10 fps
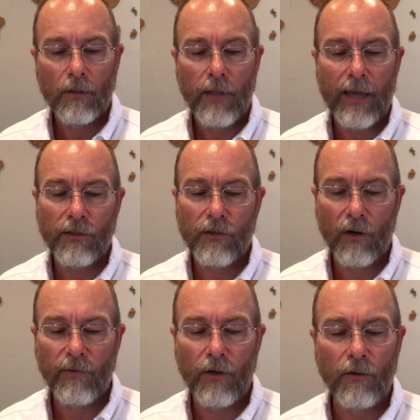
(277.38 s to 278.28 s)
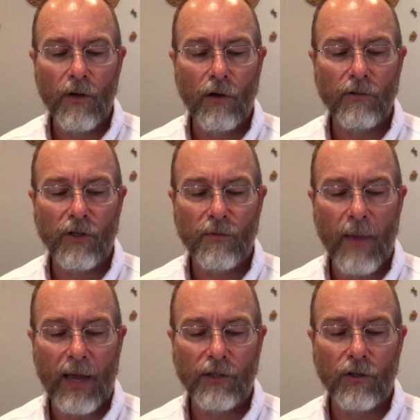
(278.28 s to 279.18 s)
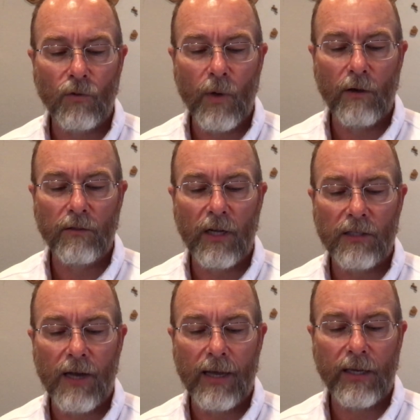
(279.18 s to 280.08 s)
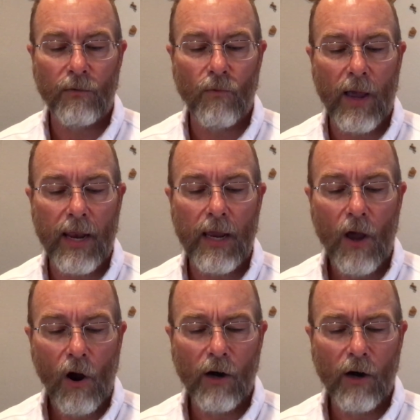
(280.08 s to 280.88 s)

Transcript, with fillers: That servant who knows his master's will and does not get ready